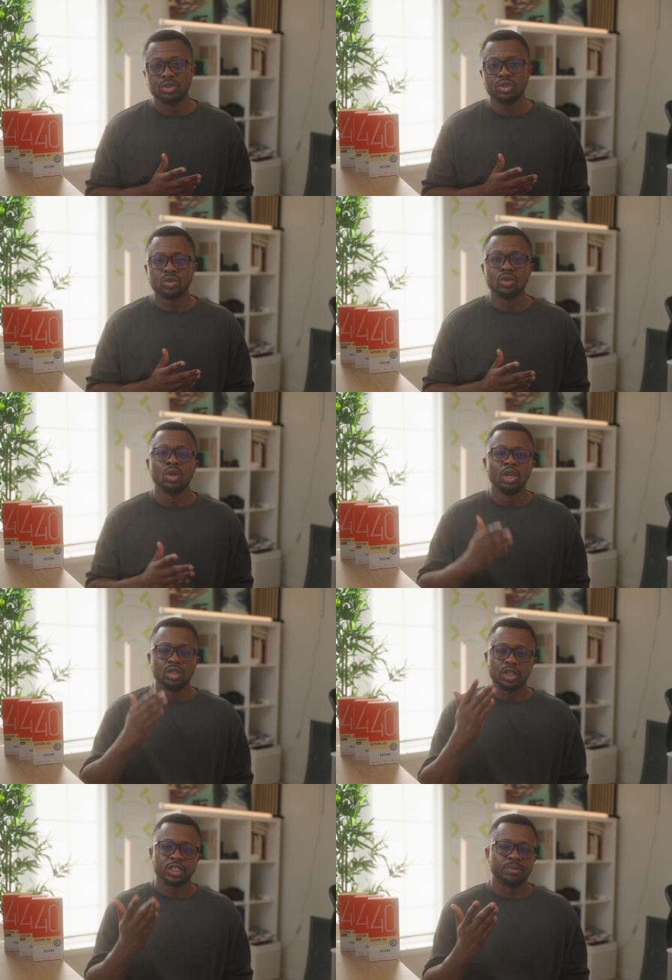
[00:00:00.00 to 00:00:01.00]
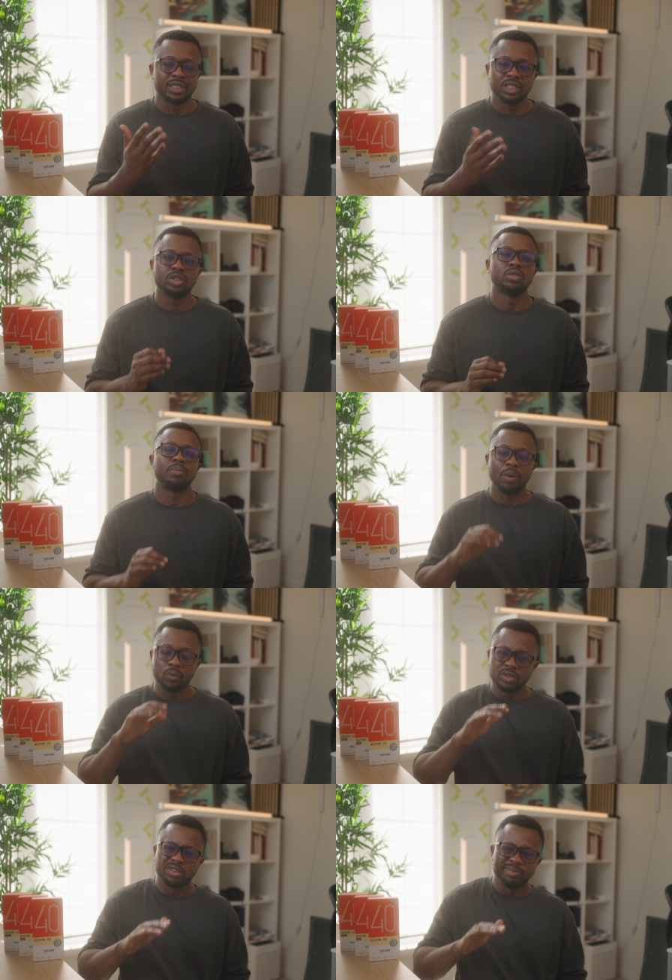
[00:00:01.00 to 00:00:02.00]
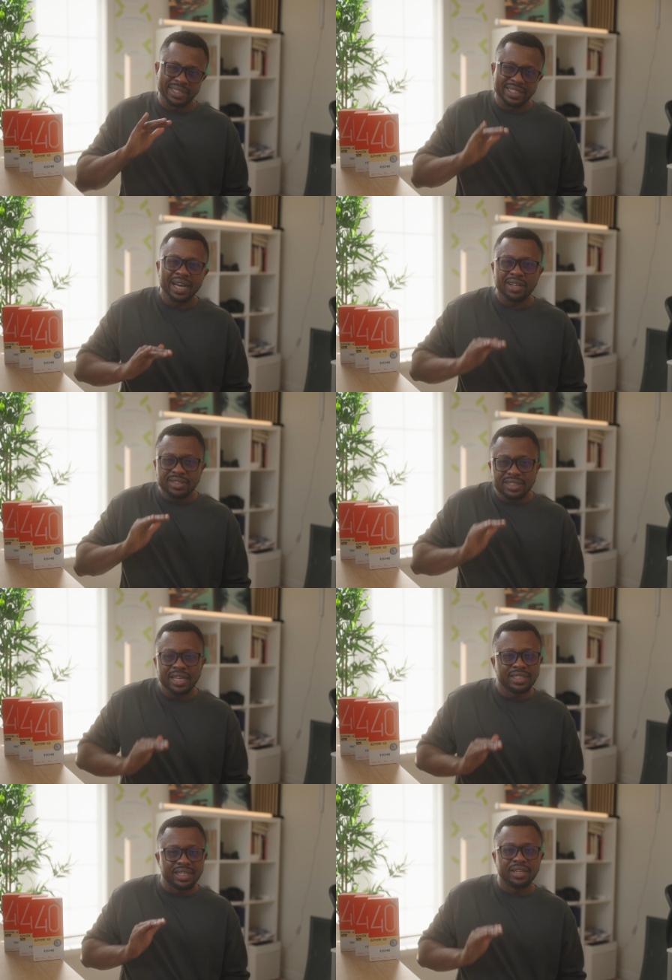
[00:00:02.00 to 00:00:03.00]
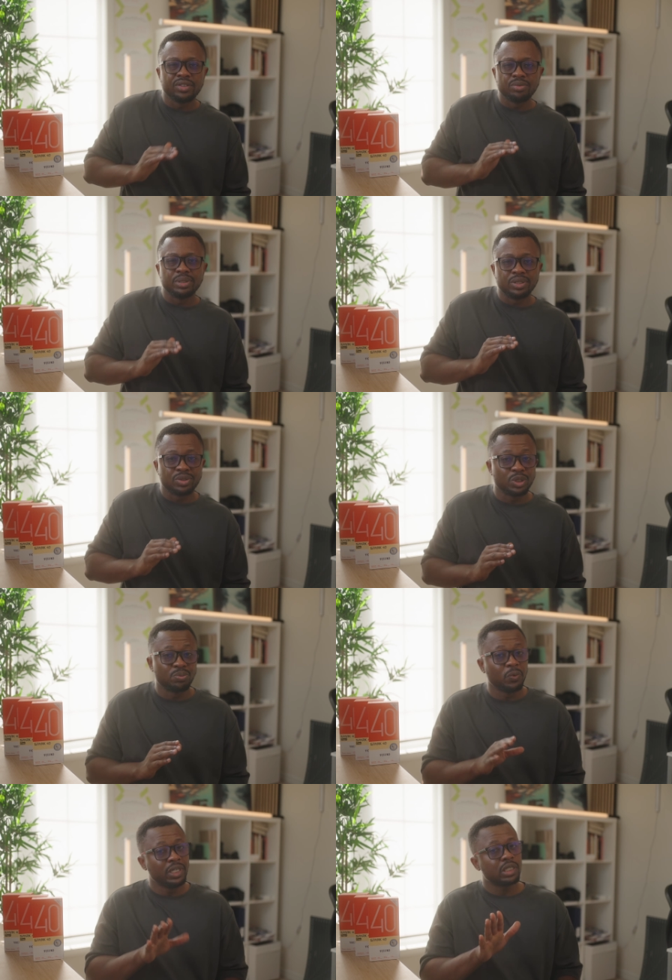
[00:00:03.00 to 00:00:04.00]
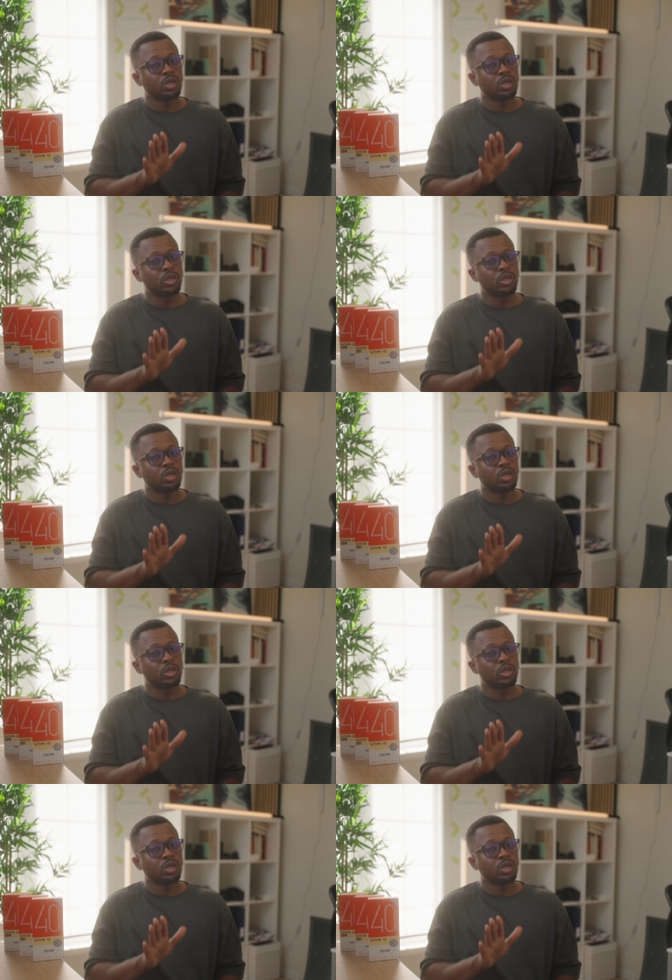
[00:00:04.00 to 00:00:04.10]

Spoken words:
so your expectation might want to be dialed down a little bit. Not, but when it